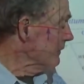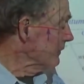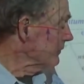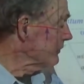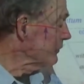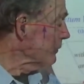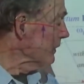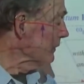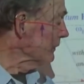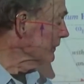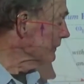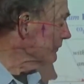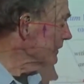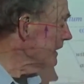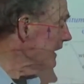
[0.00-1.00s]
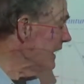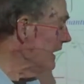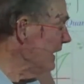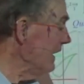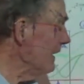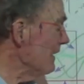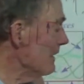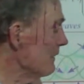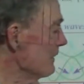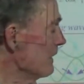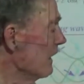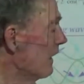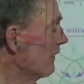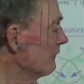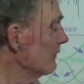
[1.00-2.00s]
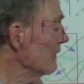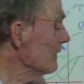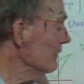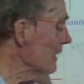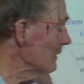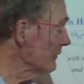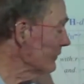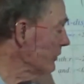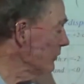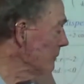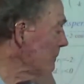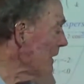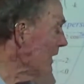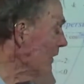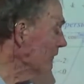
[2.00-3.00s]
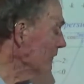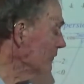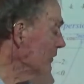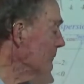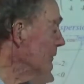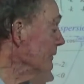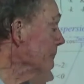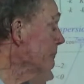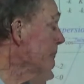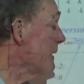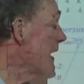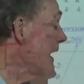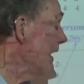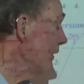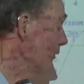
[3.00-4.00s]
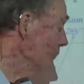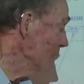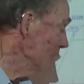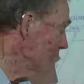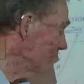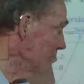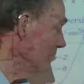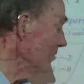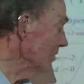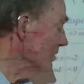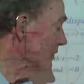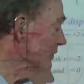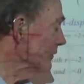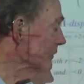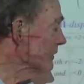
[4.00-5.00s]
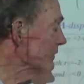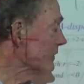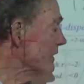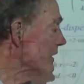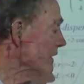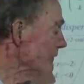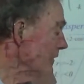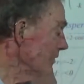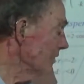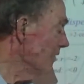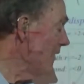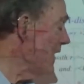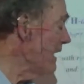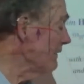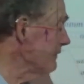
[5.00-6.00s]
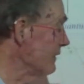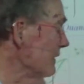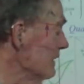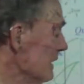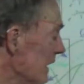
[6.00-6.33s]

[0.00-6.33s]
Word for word: the square root of k, of not 2 pi over 3, but pi over 3, because you can take a half